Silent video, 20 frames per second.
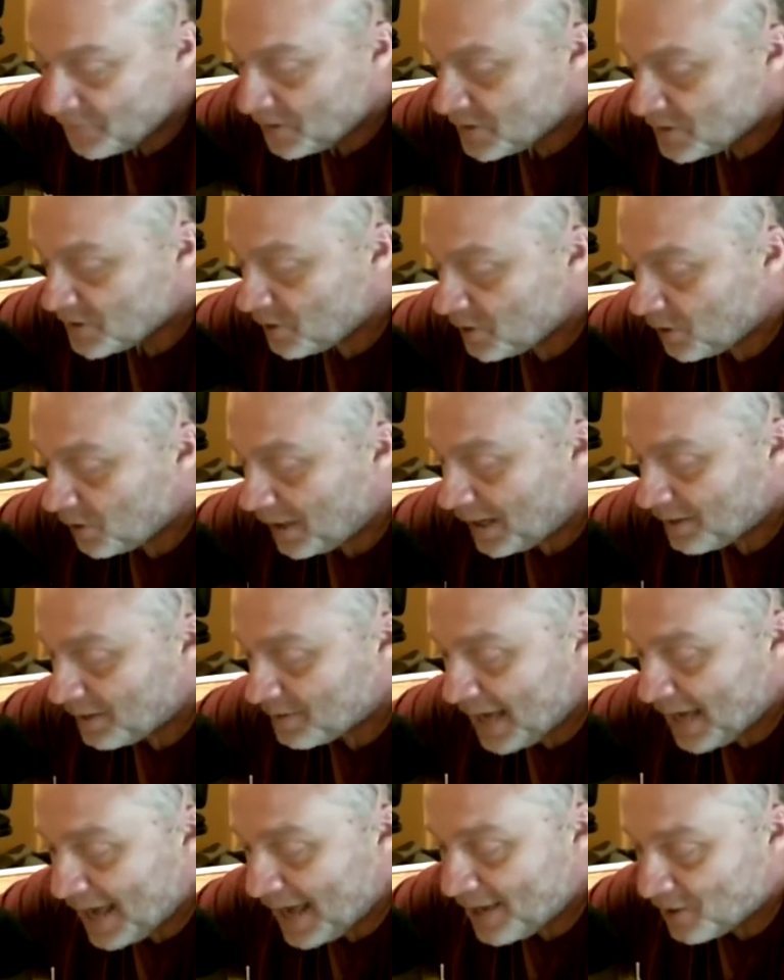So I
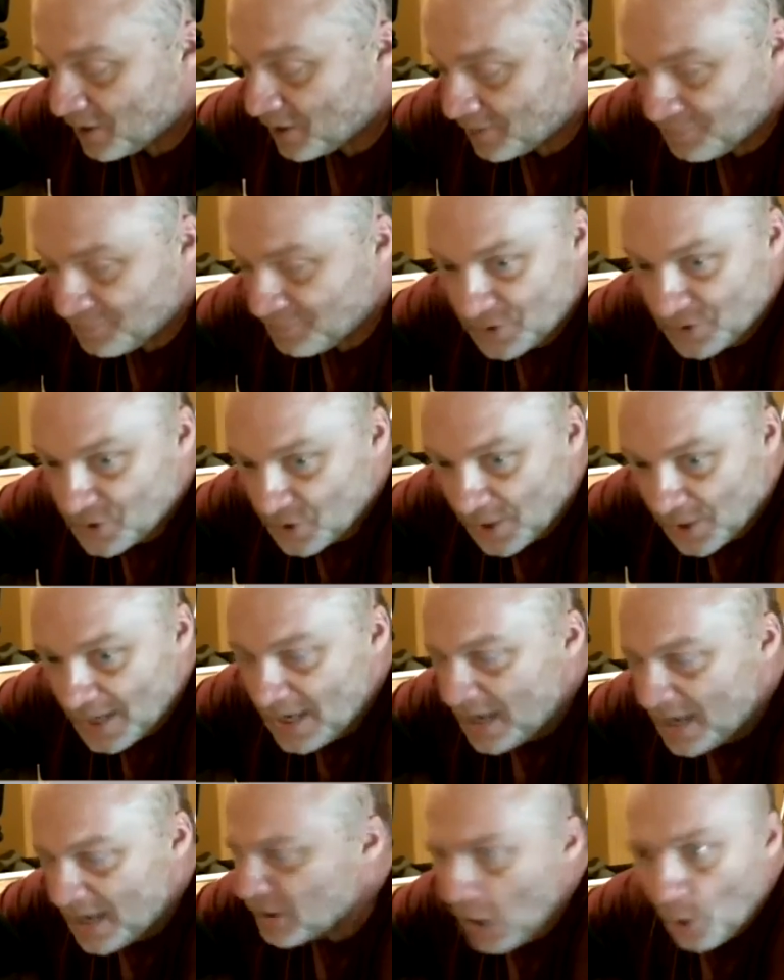gather up this trash.
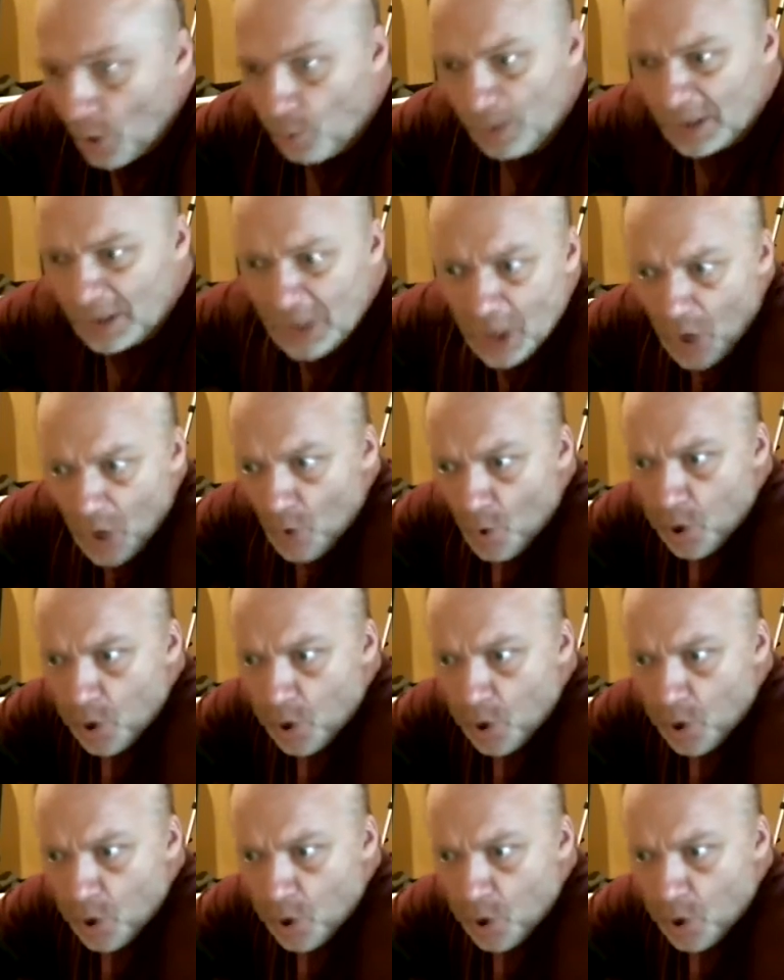Wait,